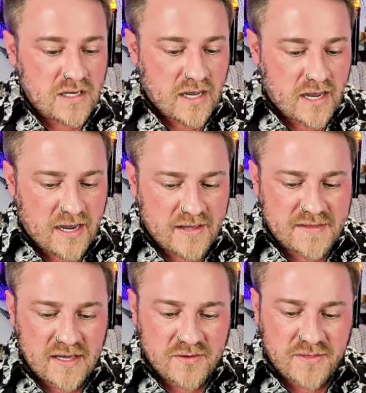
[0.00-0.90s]

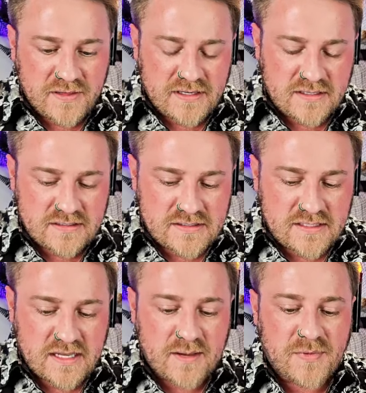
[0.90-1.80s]
other things that
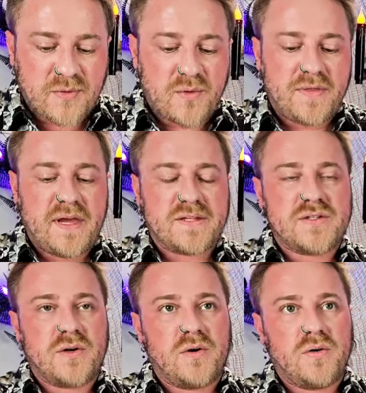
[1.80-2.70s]
came through on that,
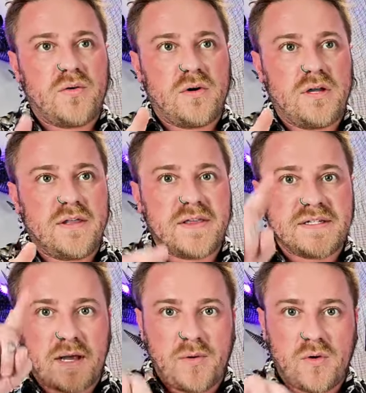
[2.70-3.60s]
so the
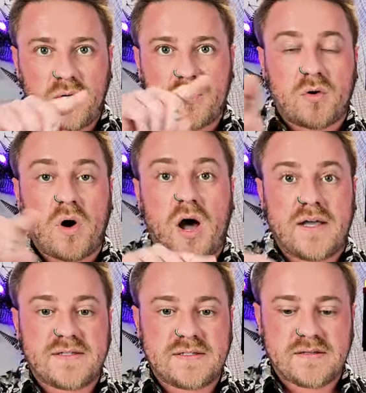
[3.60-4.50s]
double
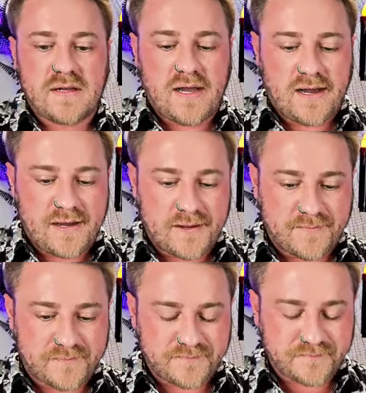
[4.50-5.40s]
cross
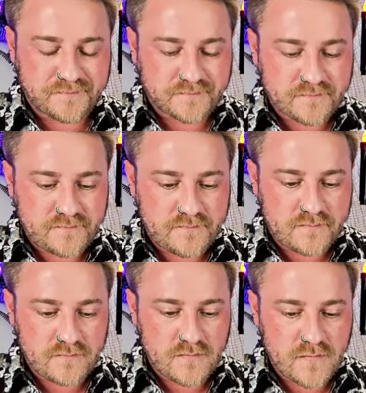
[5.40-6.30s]
or
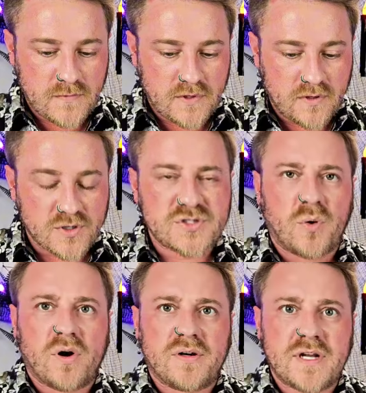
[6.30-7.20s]

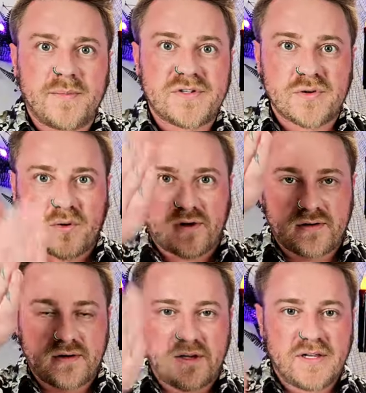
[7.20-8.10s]
sword, double sword.
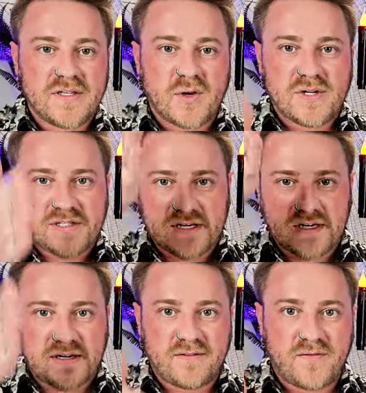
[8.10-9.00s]
So it's
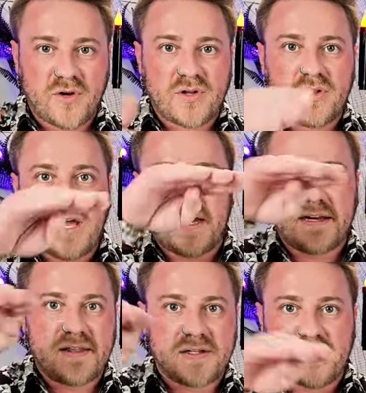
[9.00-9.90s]
a vertical line
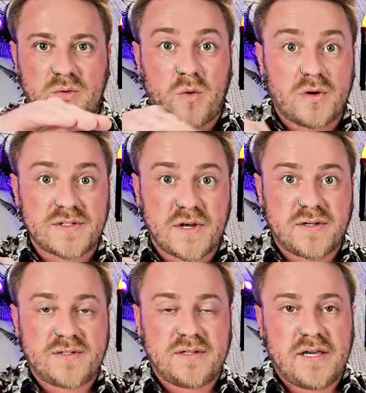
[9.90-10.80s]
and then two
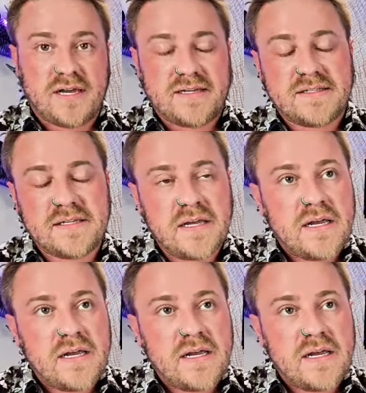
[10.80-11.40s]
horizontal lines.